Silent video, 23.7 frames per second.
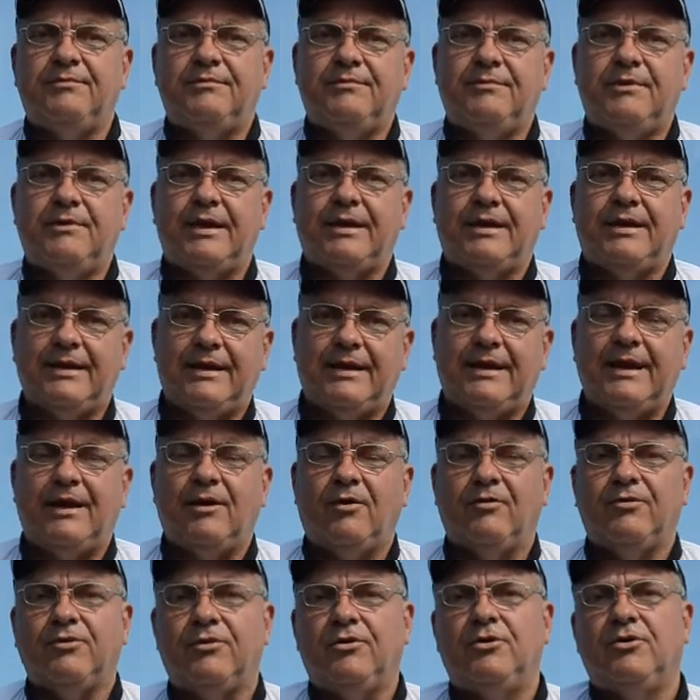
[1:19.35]
they can
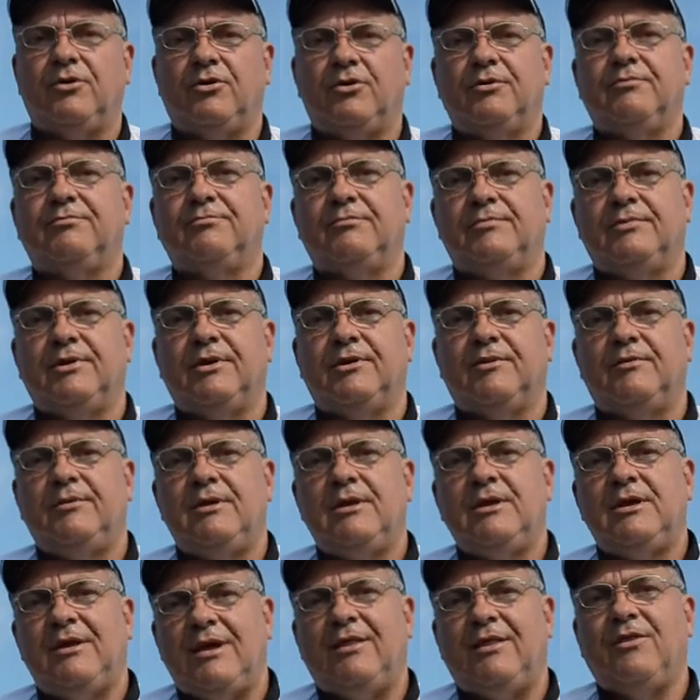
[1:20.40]
inhale the hook
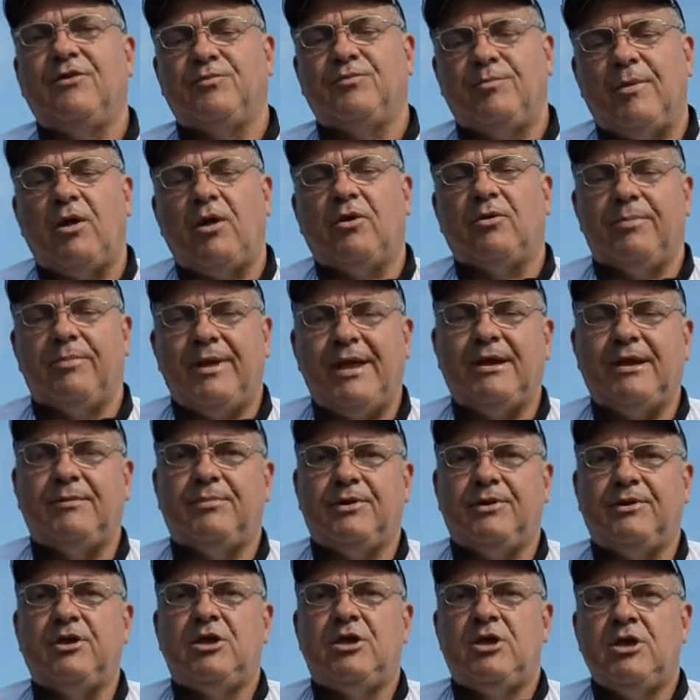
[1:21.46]
and the smaller bait.
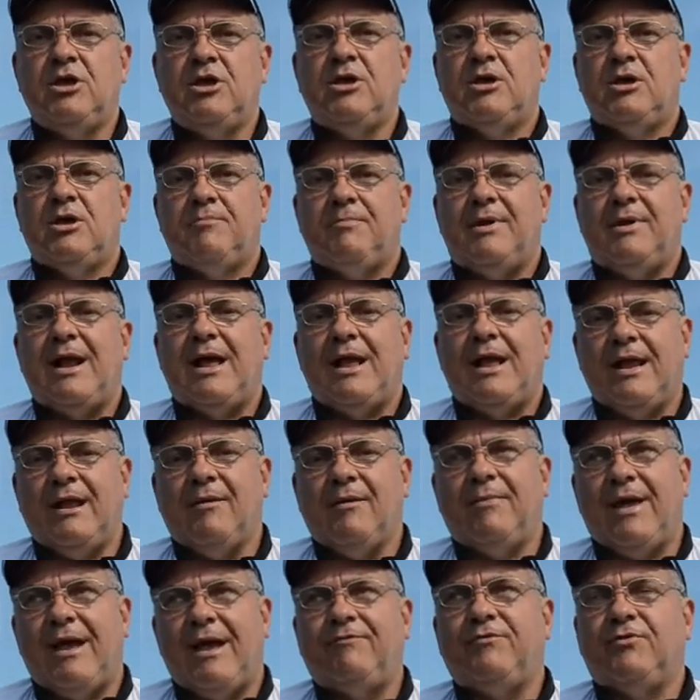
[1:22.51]
But I
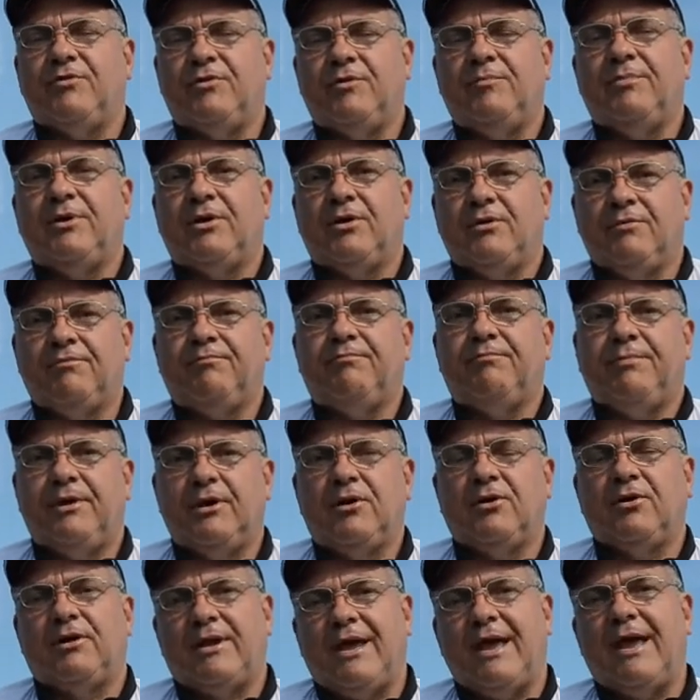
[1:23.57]
am after the
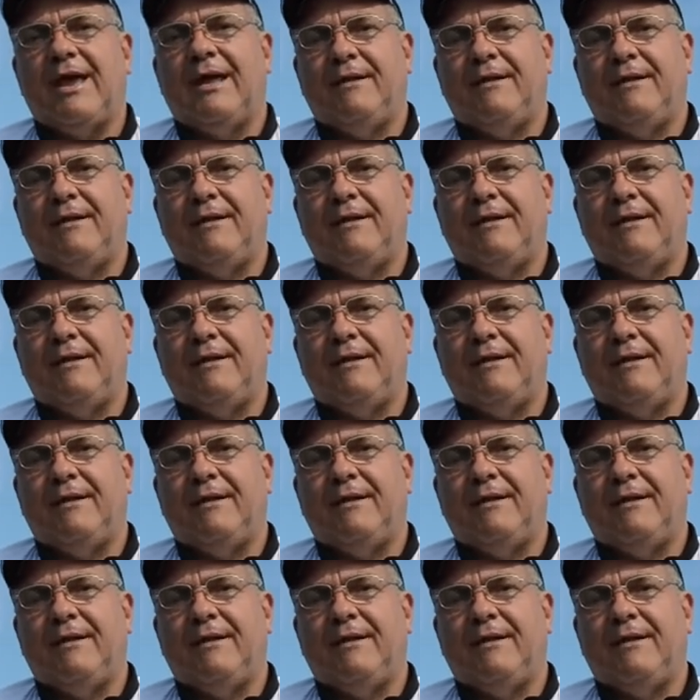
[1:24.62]
bigger cat.